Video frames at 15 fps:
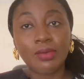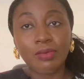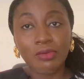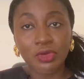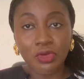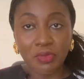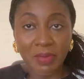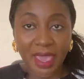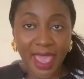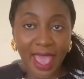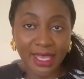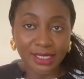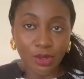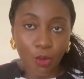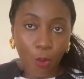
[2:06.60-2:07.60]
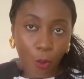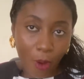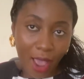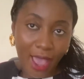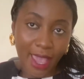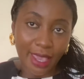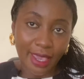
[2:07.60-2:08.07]
You may ask
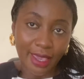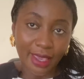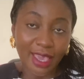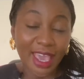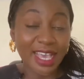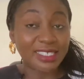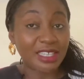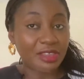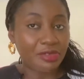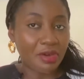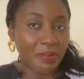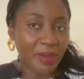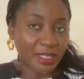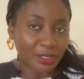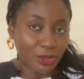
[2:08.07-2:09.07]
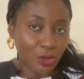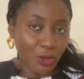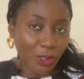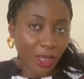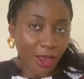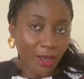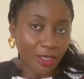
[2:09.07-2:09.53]
why? Isn't 3 months too
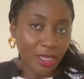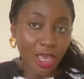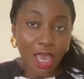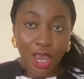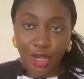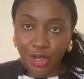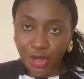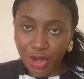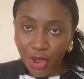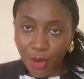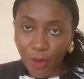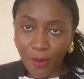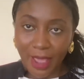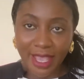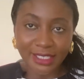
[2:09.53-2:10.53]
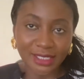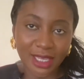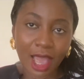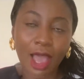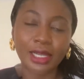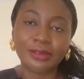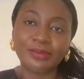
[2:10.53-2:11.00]
long? No, it's
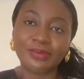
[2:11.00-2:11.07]
not.